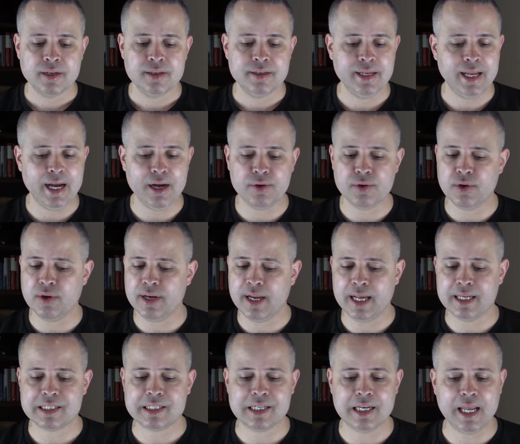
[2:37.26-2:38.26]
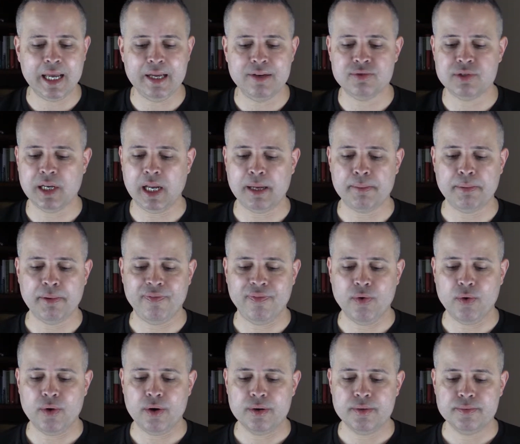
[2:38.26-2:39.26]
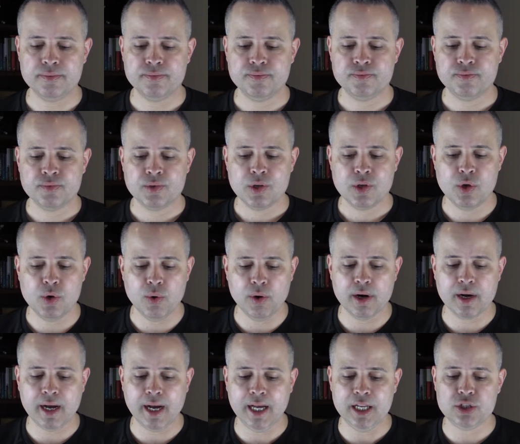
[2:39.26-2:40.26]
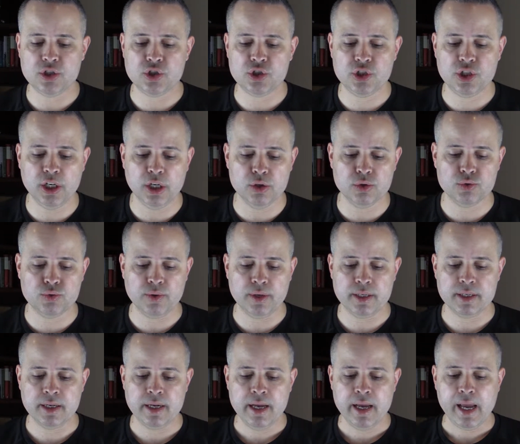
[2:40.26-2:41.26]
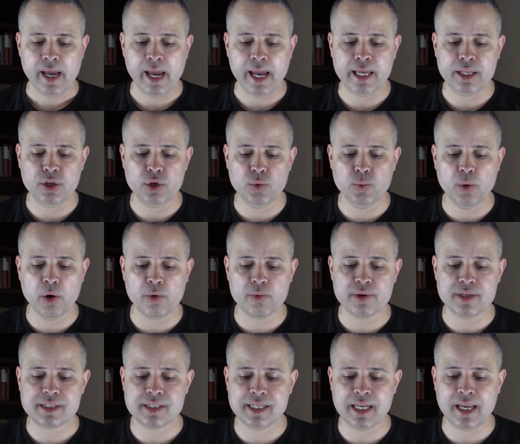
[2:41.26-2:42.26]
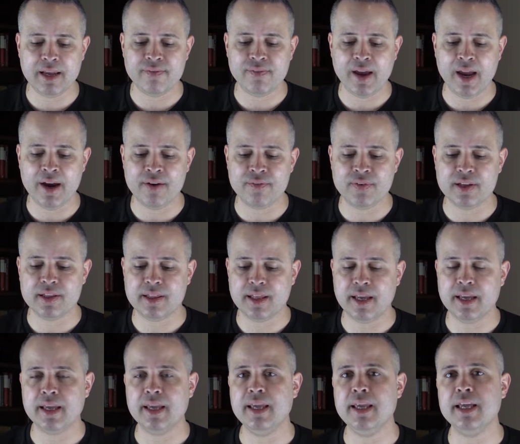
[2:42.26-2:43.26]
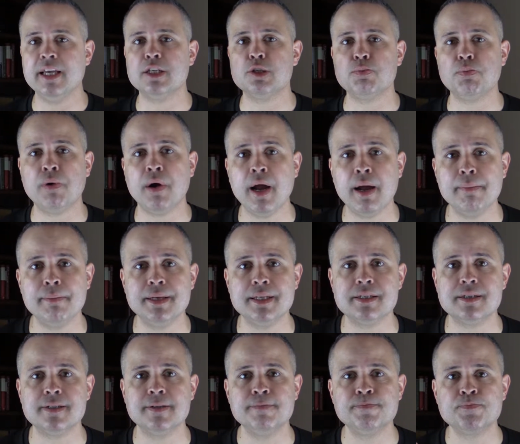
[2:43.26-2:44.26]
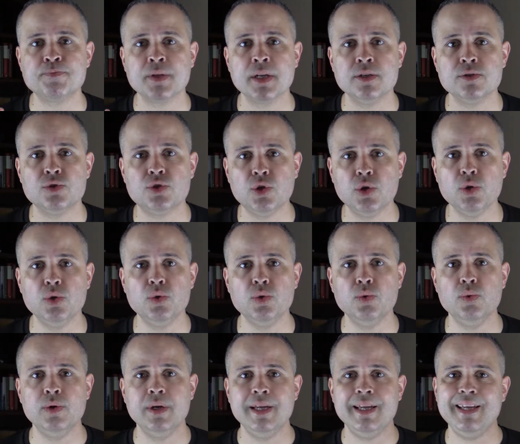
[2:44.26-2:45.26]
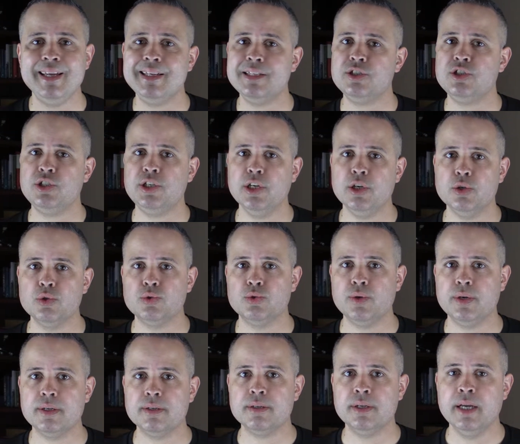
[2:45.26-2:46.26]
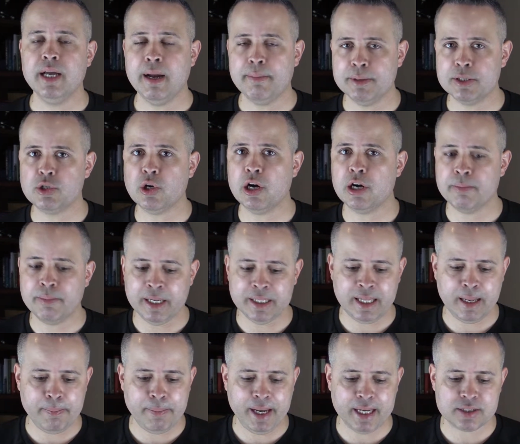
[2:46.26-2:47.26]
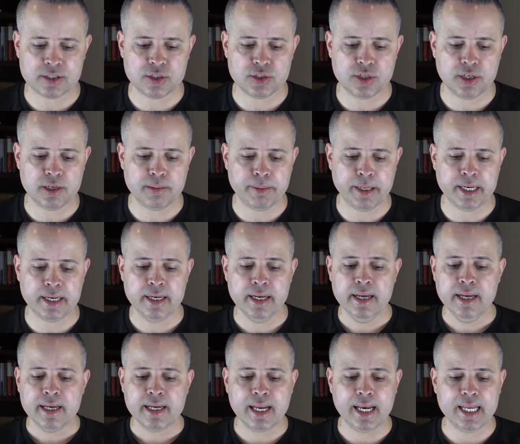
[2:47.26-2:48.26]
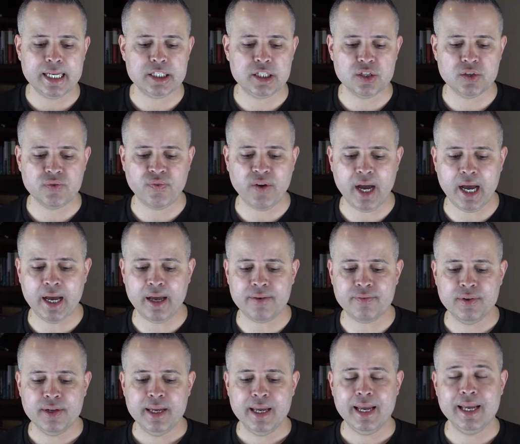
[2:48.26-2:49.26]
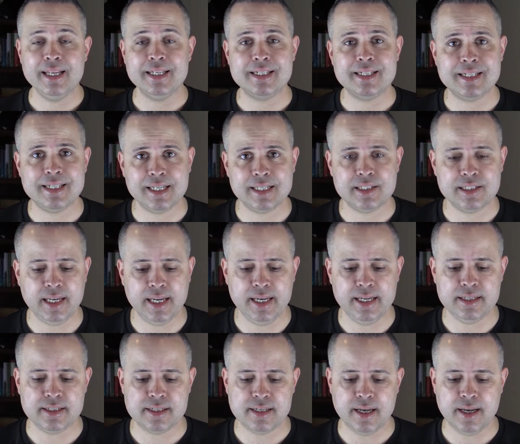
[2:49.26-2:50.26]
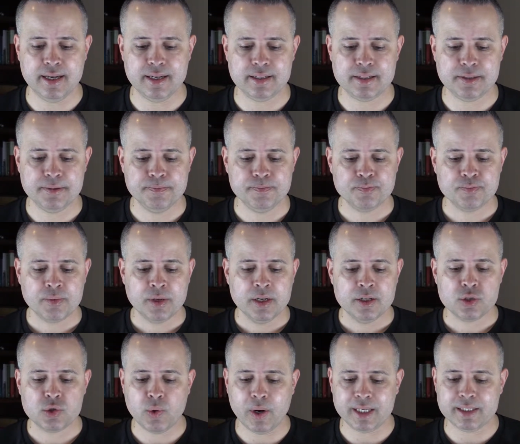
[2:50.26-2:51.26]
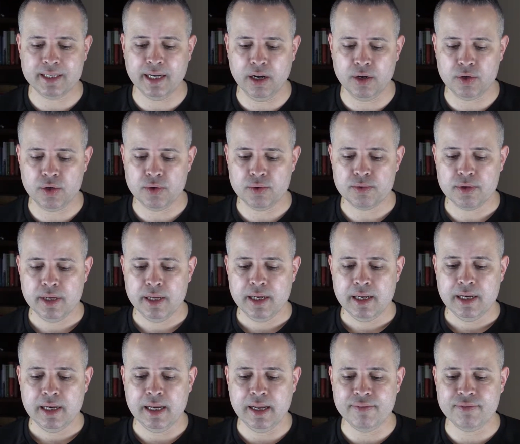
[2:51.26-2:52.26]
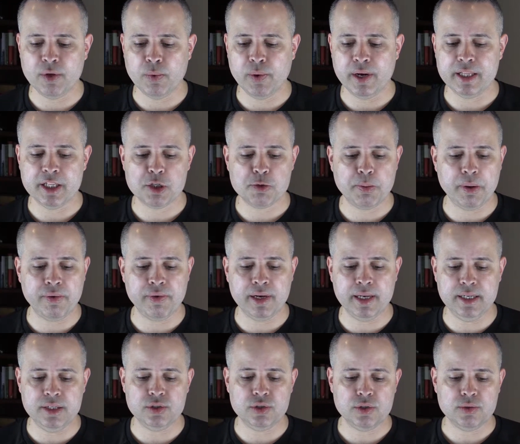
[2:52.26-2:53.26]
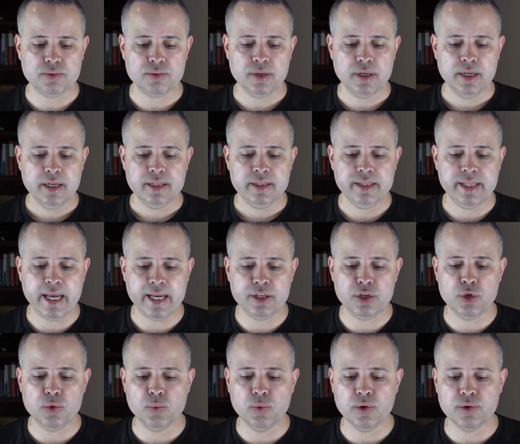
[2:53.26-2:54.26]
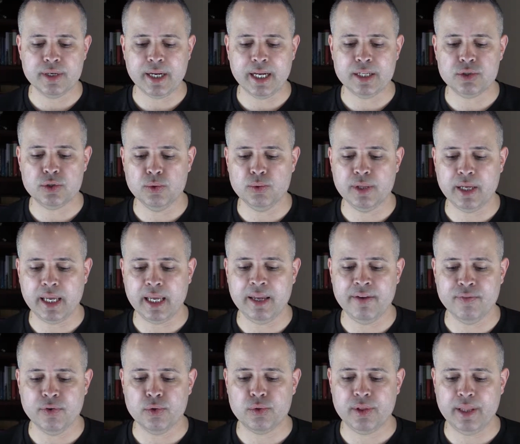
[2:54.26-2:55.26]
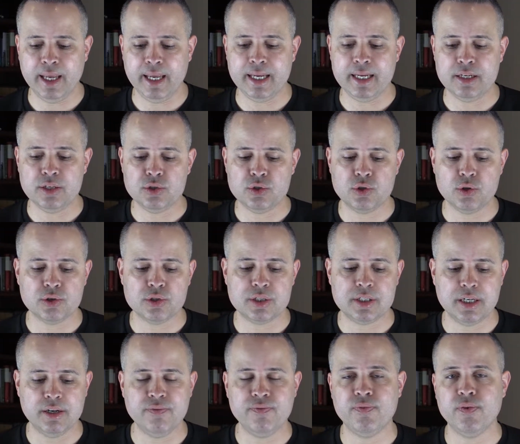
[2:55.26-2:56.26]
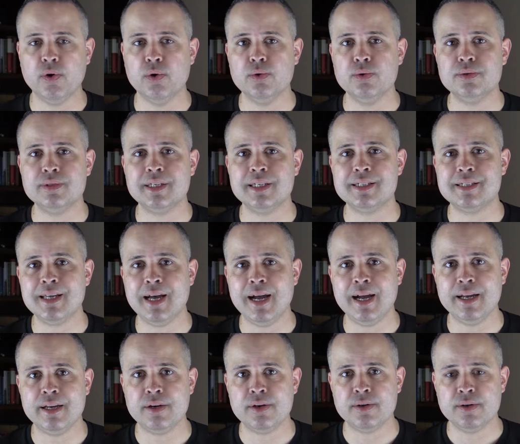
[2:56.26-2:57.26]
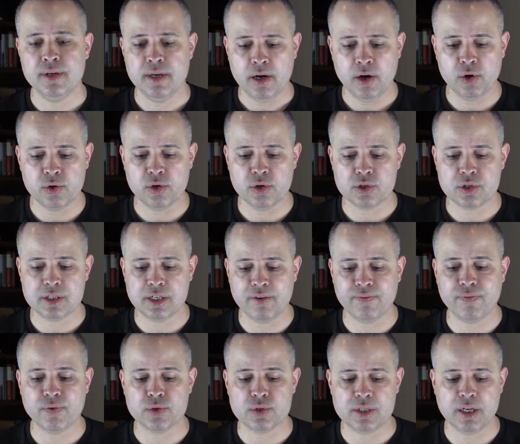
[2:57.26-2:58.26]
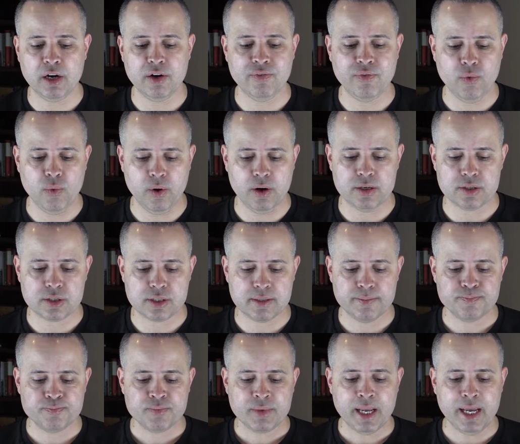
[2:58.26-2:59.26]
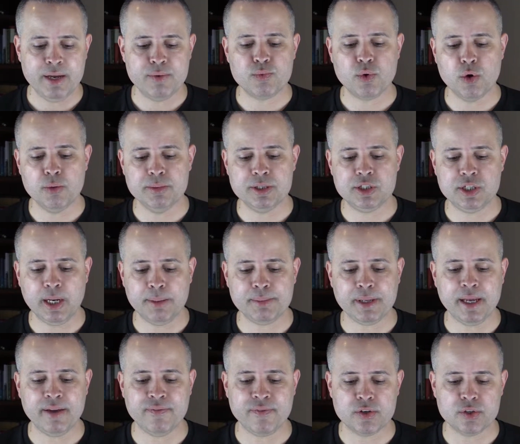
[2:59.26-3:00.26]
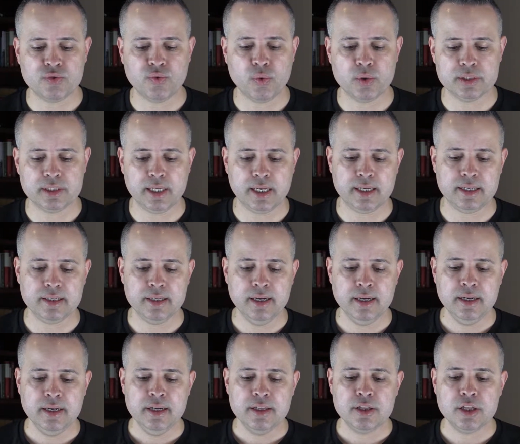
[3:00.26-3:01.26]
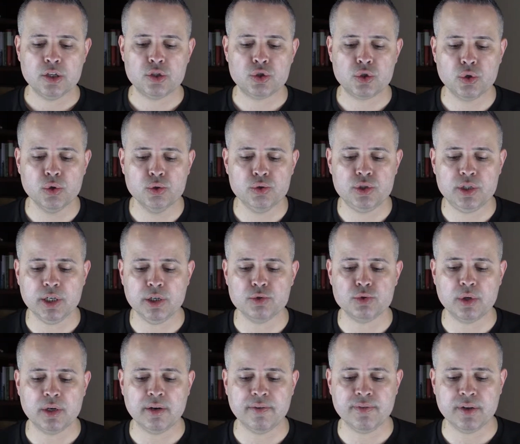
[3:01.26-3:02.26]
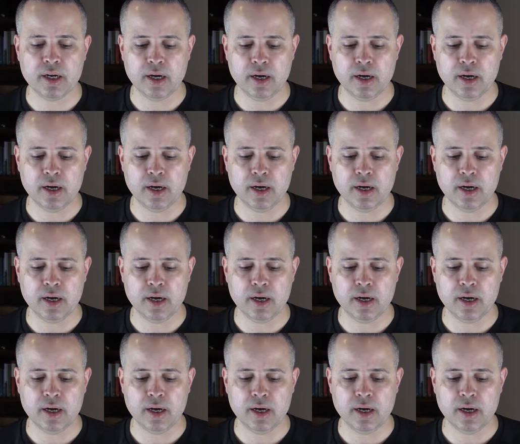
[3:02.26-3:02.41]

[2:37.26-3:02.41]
Now you're not slaves like before. You are God's children. And you will receive everything he has promised to his children. I'm going to talk about that passage in a minute. Galatians 5 and 16 says, so I tell you, live the way the Spirit leads you. Then you will not do the evil things your sinful desire or your sinful self wants. And Romans chapter 8, verse 14, the true children of